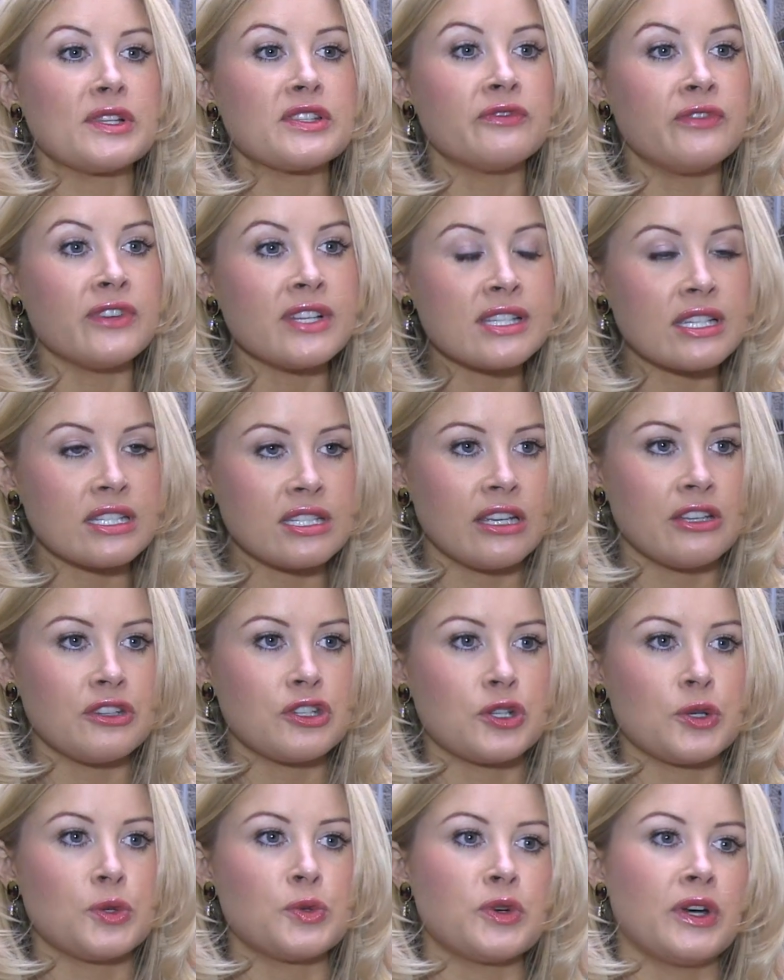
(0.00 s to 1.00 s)
it's visiting
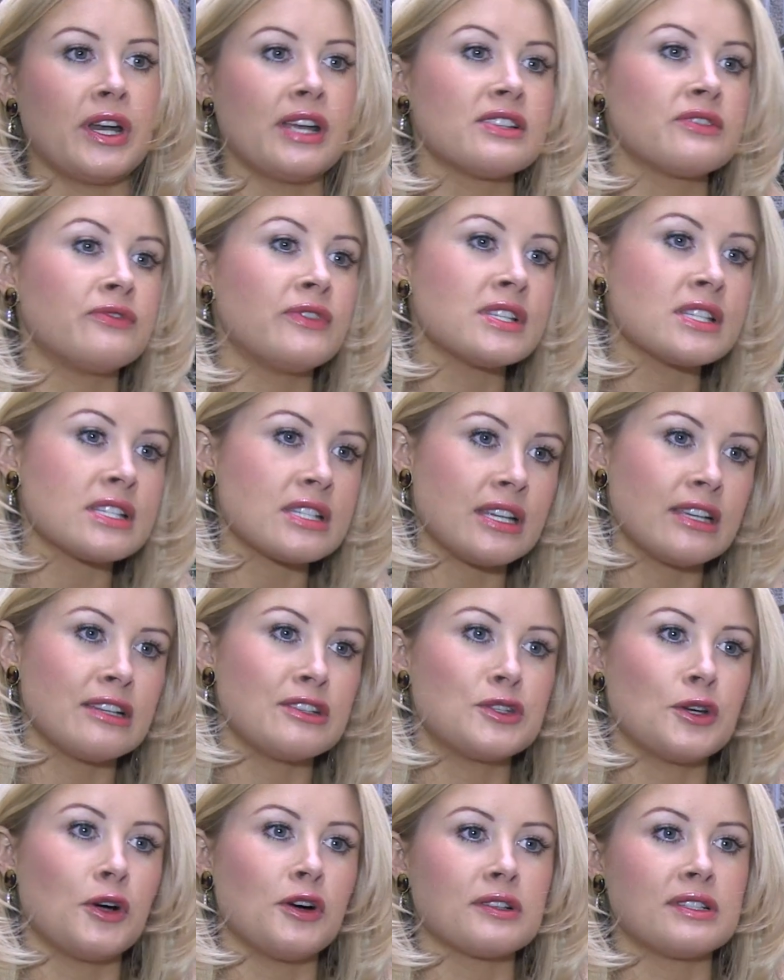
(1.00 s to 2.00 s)
children, it's
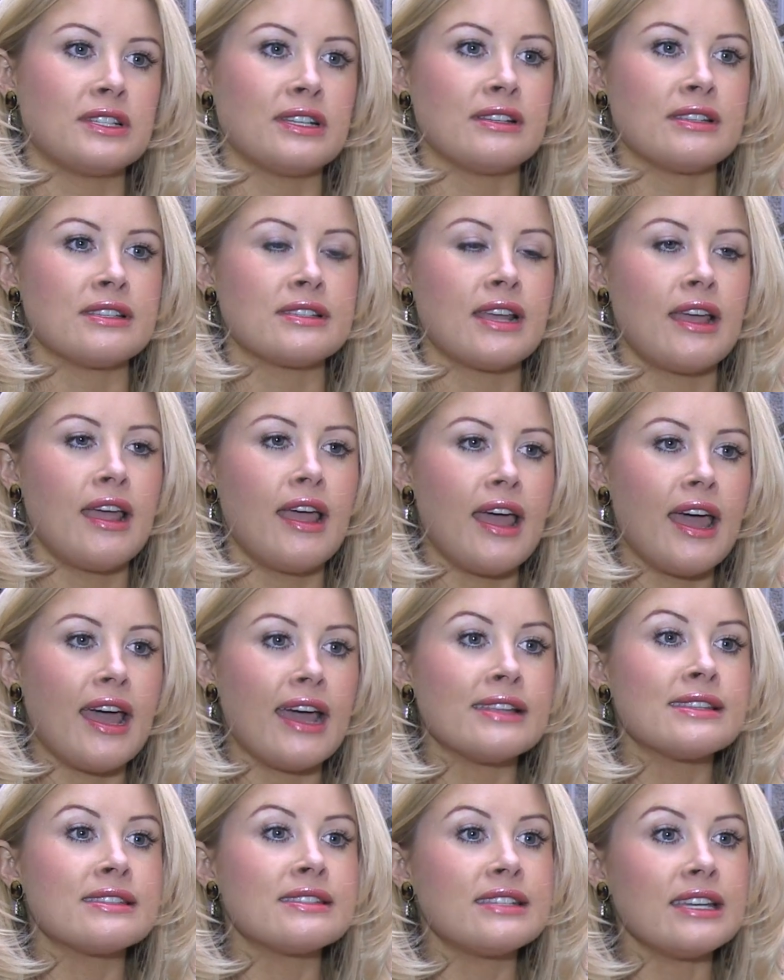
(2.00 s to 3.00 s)
visiting doctors,
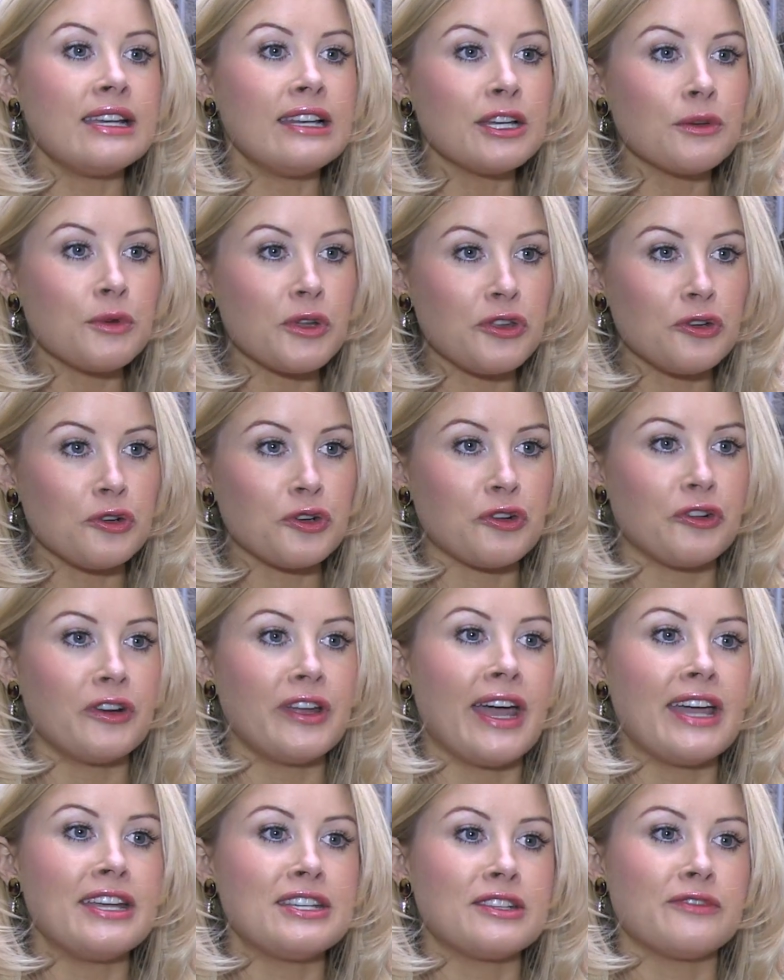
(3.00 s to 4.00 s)
it's dealing with your
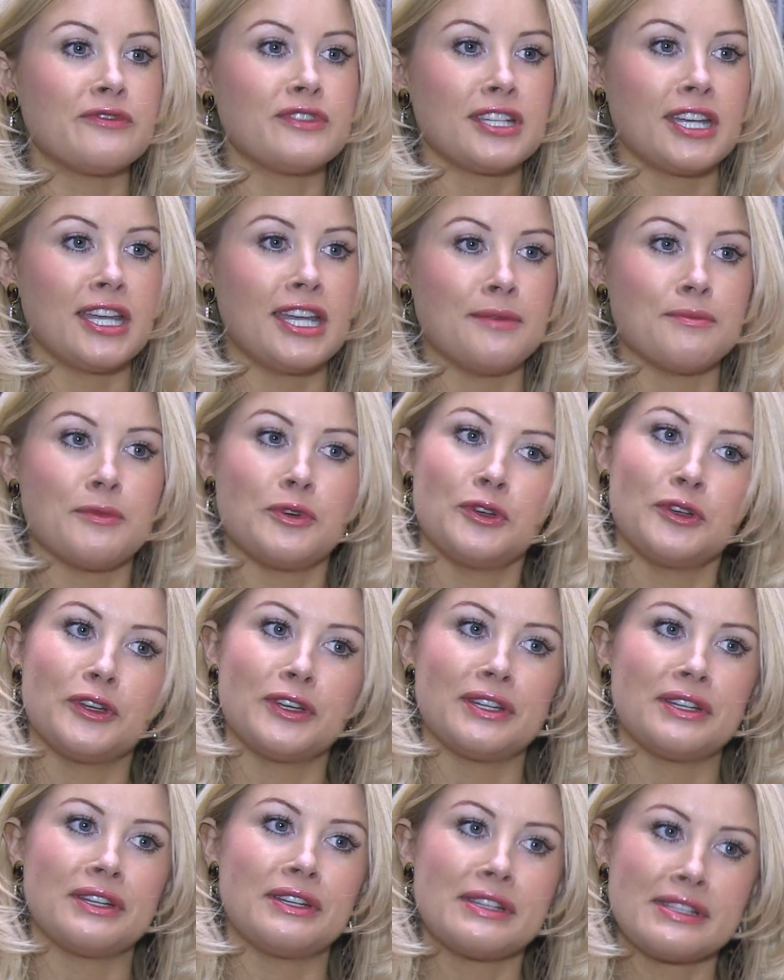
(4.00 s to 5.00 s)
creative team, who
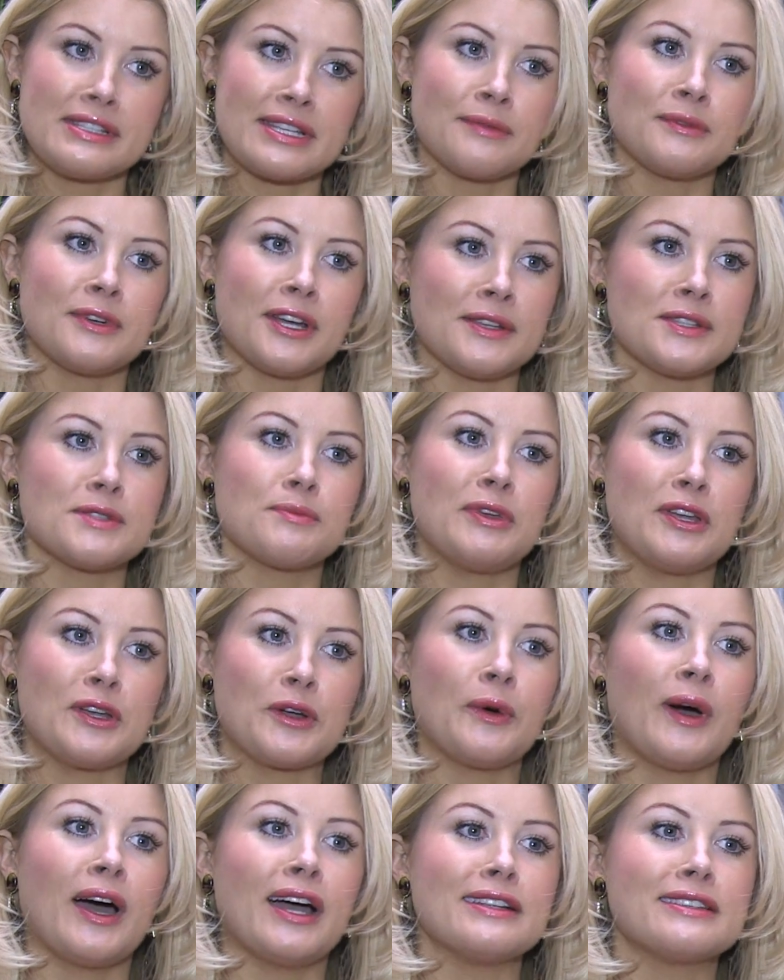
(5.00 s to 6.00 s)
can sometimes be
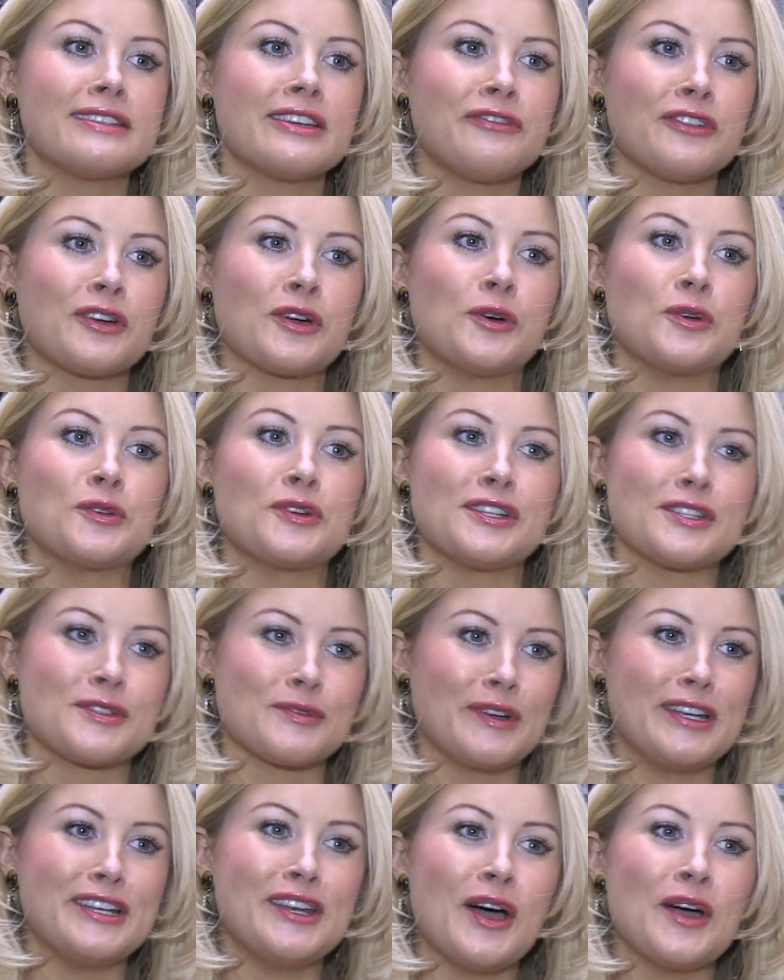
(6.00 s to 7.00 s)
quite difficult, as
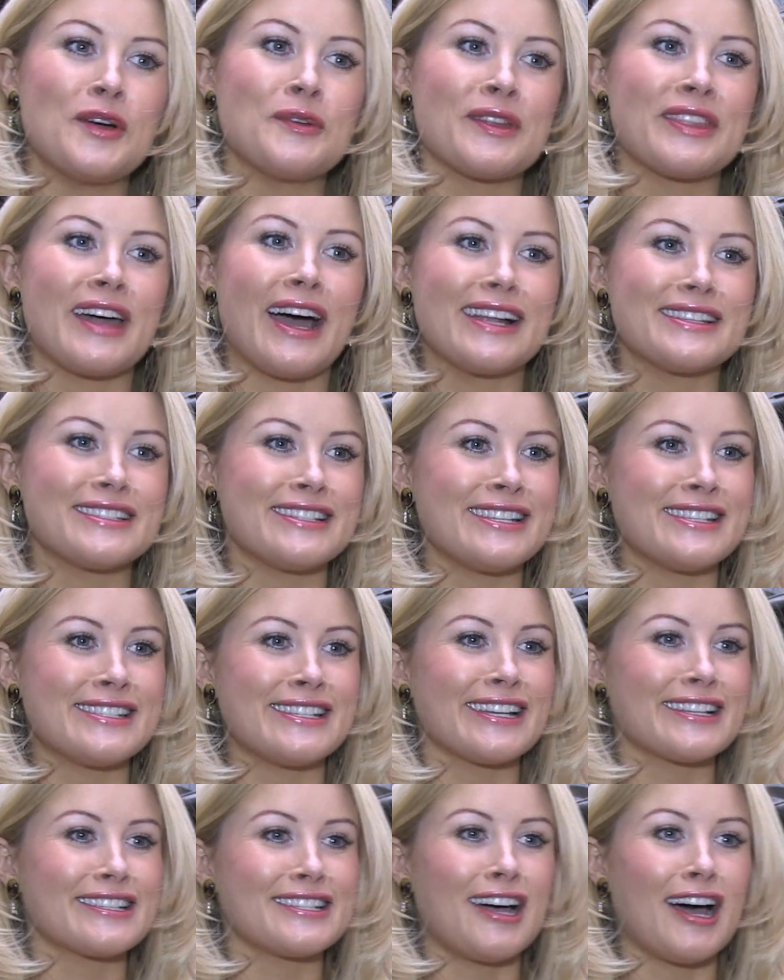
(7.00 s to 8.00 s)
we know, with
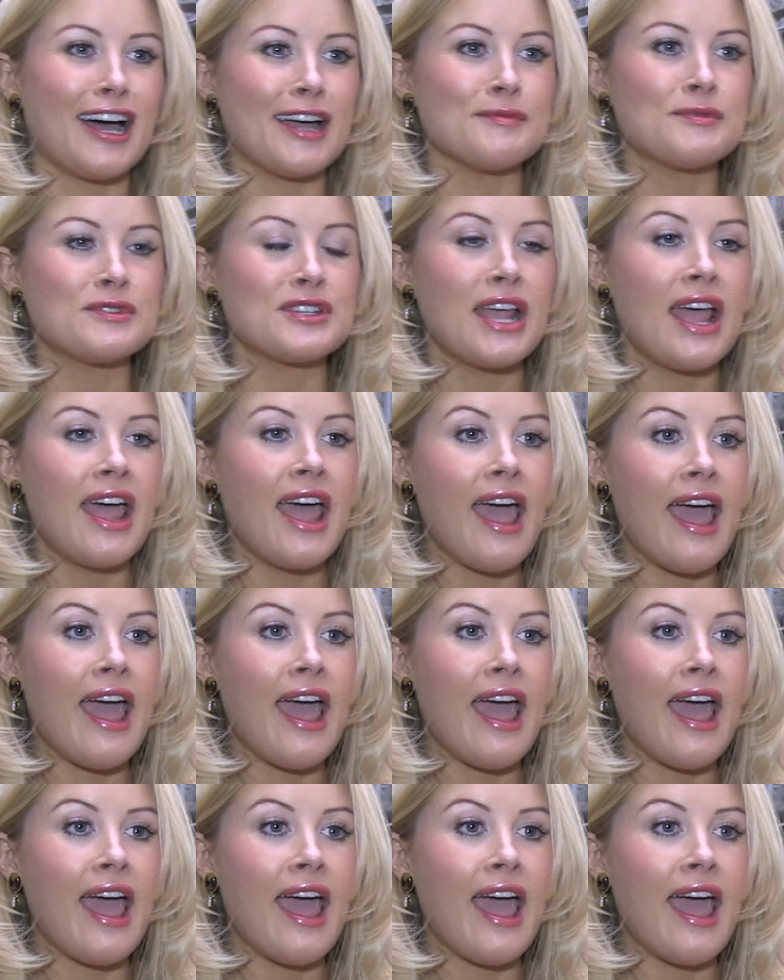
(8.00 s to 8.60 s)
artistic types.